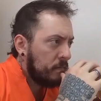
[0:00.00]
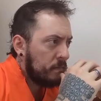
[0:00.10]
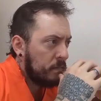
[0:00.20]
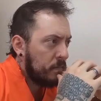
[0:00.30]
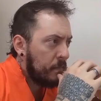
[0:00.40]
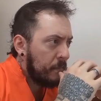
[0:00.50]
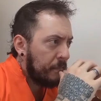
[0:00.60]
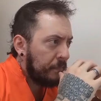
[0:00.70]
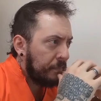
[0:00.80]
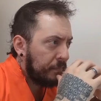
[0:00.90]

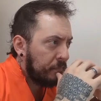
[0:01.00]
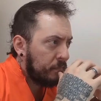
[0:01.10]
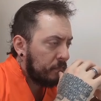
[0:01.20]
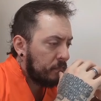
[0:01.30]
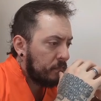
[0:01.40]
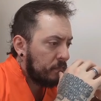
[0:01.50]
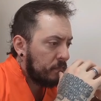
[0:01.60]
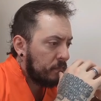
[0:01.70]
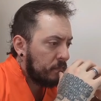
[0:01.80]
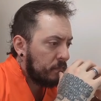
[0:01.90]

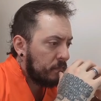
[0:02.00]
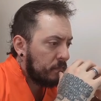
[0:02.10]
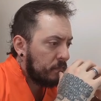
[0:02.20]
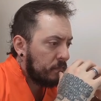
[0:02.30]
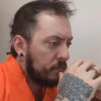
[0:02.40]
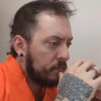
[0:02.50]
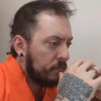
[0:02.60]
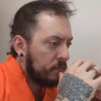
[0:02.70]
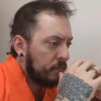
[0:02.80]
(no one is talking)